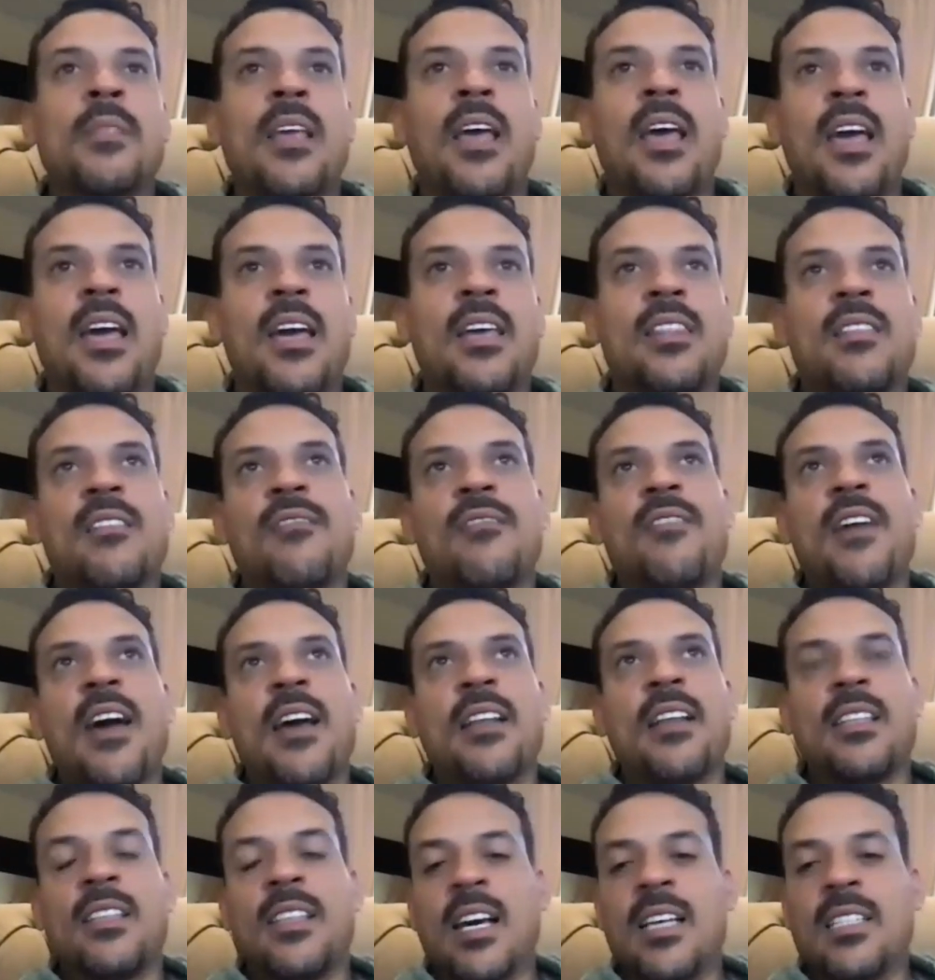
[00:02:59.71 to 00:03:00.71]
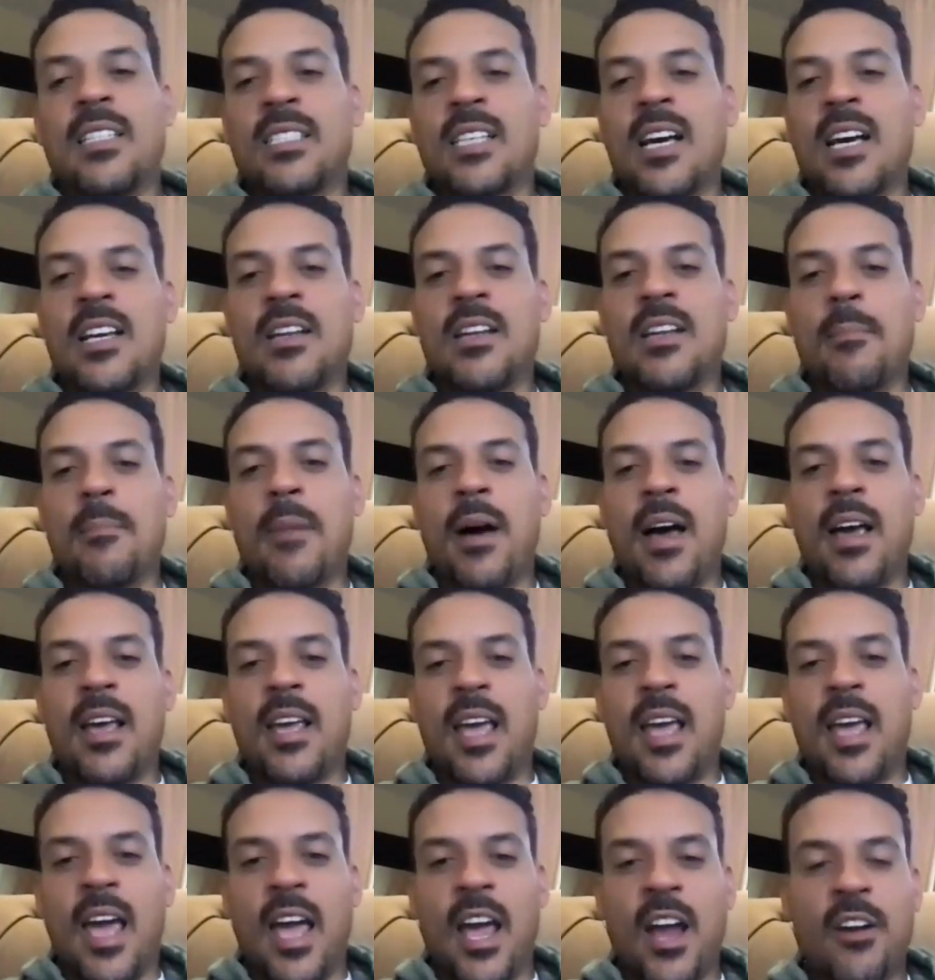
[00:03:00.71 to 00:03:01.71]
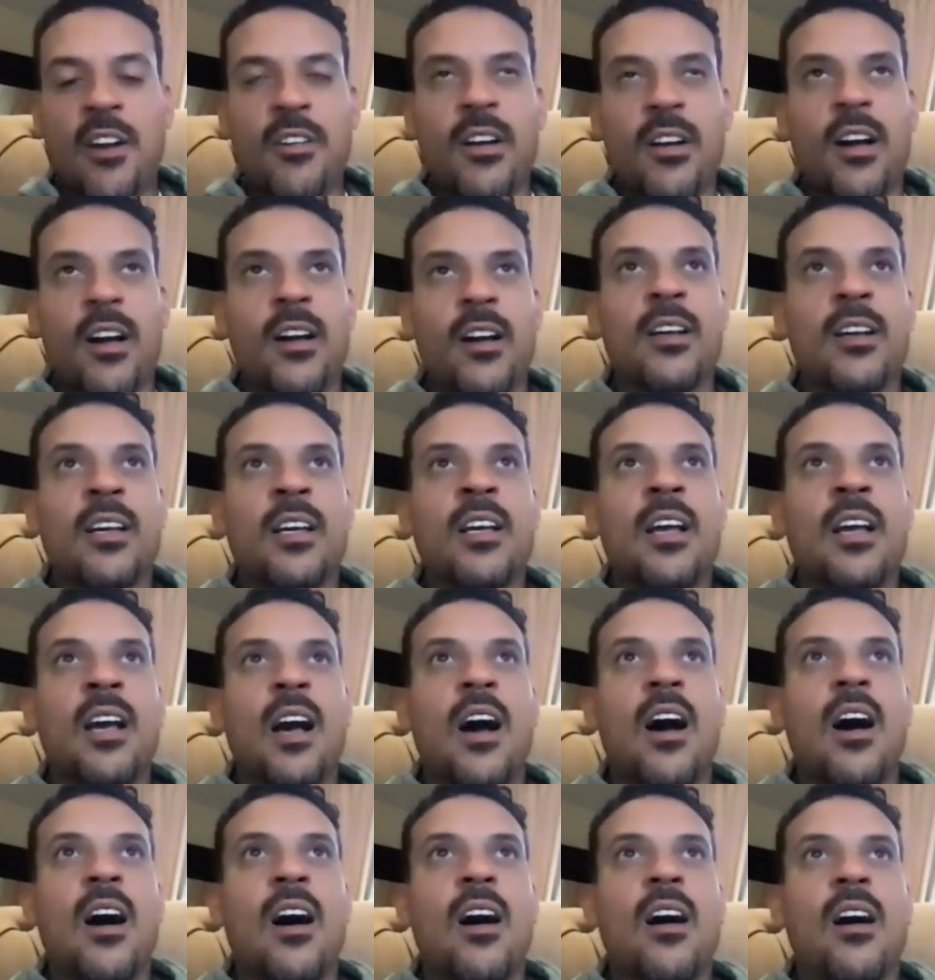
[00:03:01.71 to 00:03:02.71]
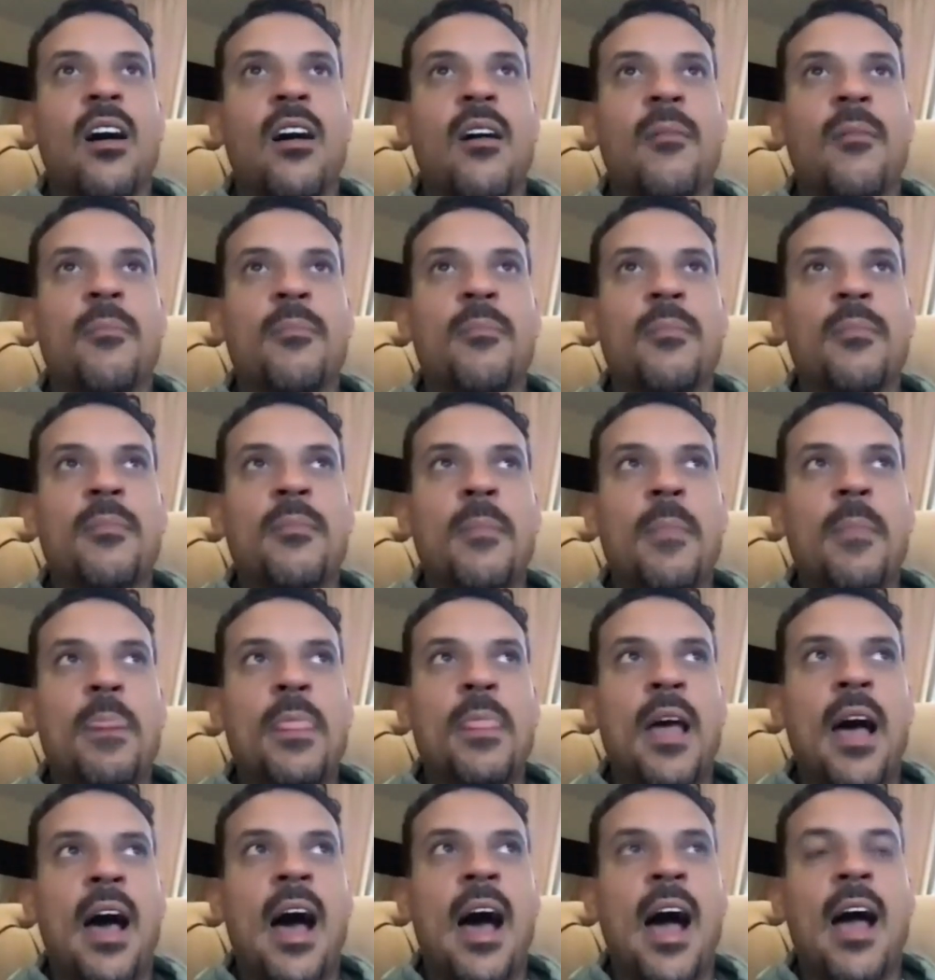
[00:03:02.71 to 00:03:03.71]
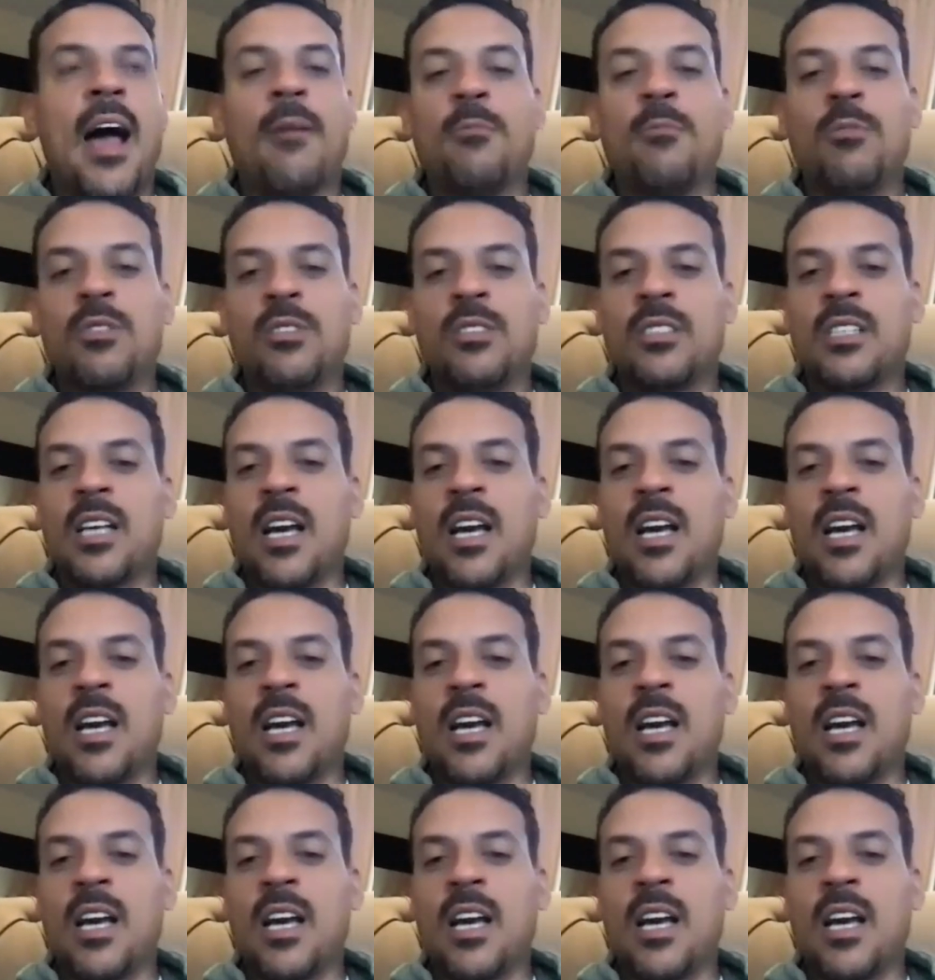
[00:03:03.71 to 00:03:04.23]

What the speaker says: And the fact that that's kind of my era, I was